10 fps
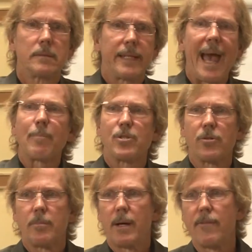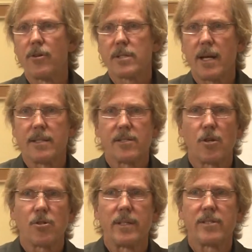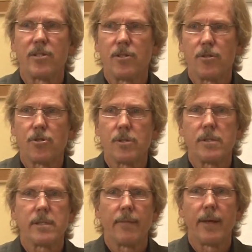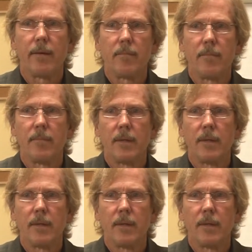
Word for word: captured by various kinds of social institutions and then